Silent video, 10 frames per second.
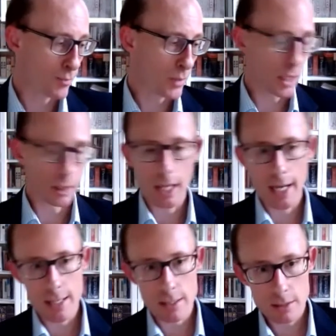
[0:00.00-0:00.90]

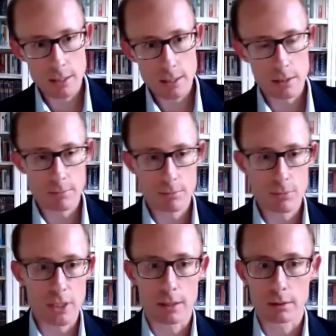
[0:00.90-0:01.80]
alliance
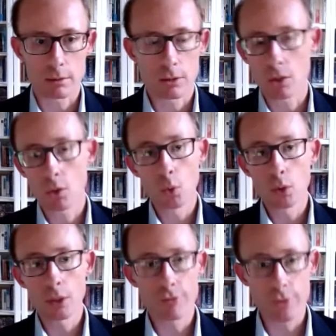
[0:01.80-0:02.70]
systems and
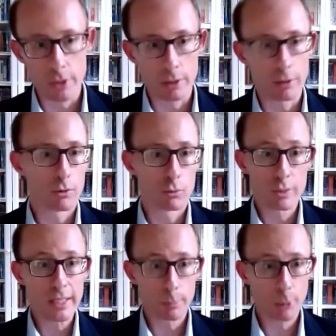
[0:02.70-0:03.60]
all of the
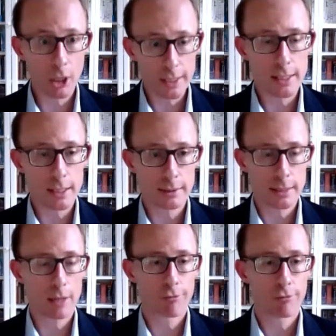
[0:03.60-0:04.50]
realpolitik
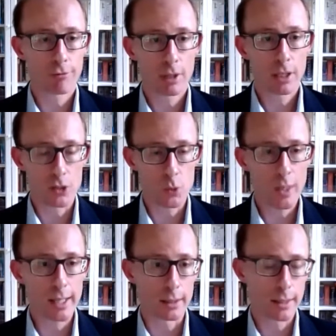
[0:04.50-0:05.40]
stuff as
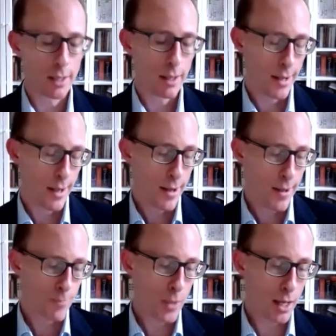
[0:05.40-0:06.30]
well.
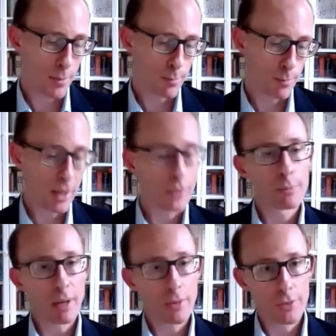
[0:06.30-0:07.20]

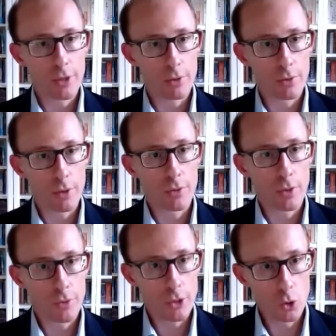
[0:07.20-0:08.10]
But
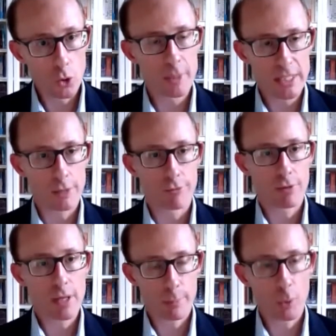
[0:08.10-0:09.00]
the normative
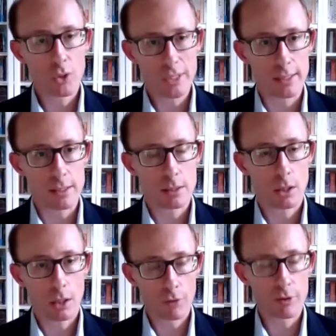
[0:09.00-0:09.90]

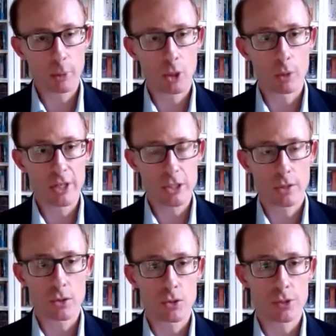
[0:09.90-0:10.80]
importance of a prohibition
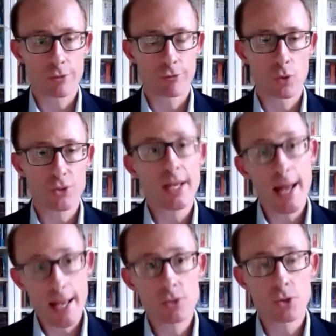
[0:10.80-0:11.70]
on the use of force
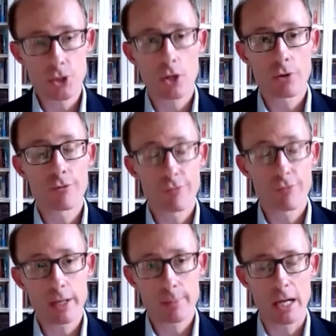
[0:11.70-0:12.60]
has also
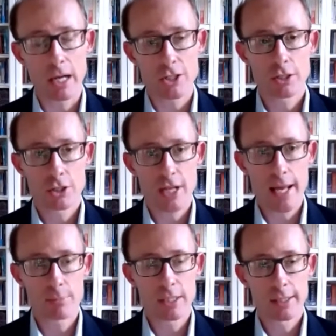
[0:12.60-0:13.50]
very much
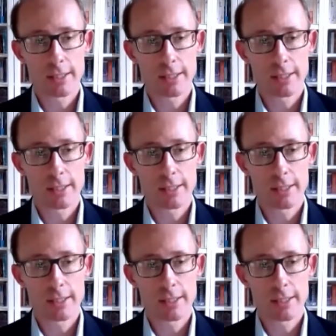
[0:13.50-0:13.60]
shaped